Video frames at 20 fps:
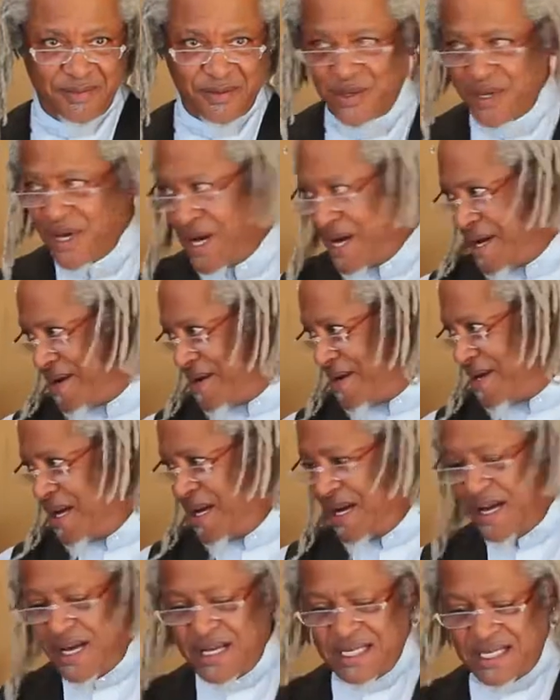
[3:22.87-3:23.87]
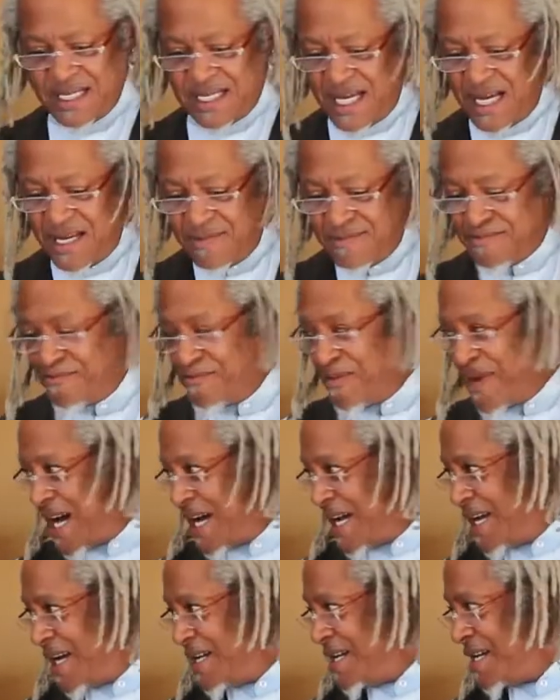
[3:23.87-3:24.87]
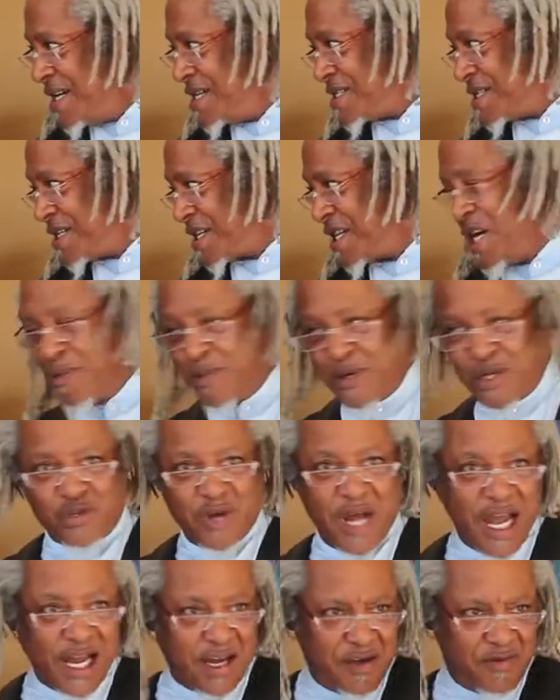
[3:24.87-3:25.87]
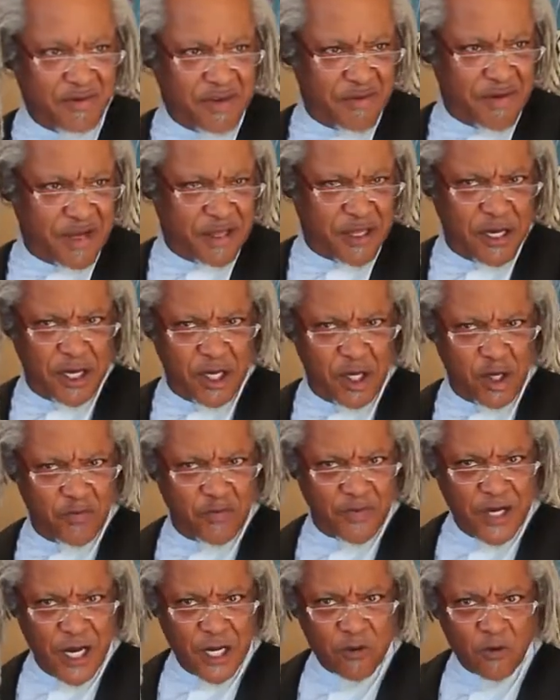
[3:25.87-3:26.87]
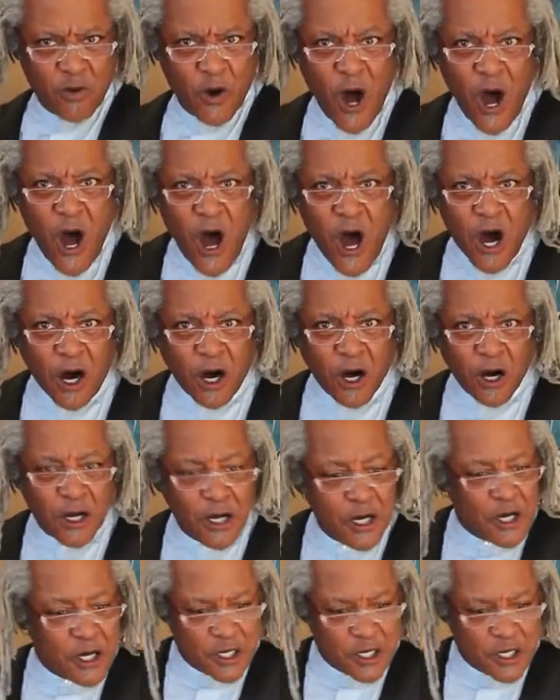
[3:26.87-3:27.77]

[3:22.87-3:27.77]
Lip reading: Okay? Somebody needs to keep a track of everything you've done wrong.